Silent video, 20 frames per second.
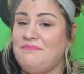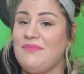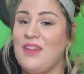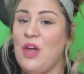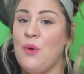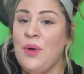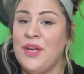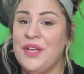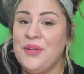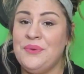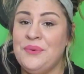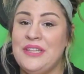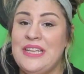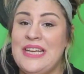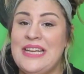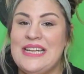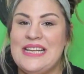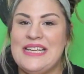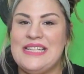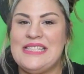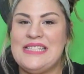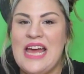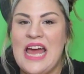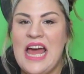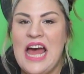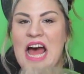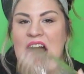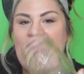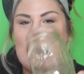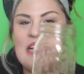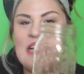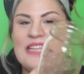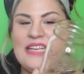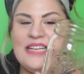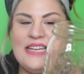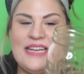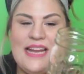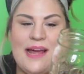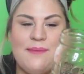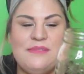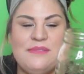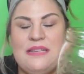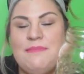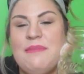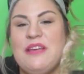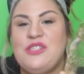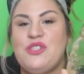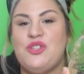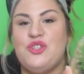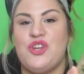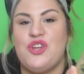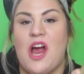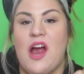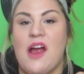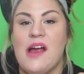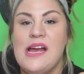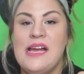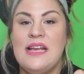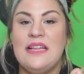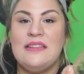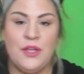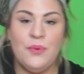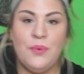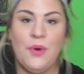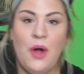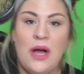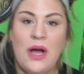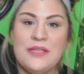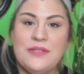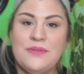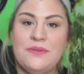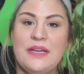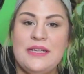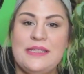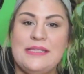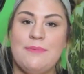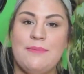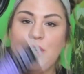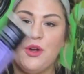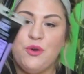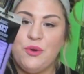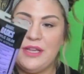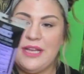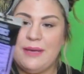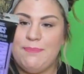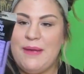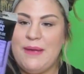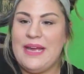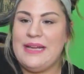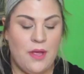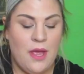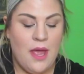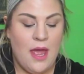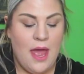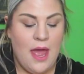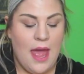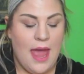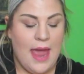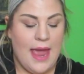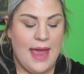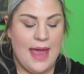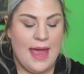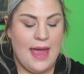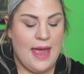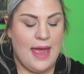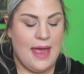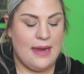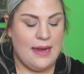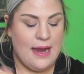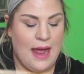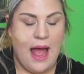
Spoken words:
What you will need is a clean and empty mason jar. You will also need some acrylic paint. And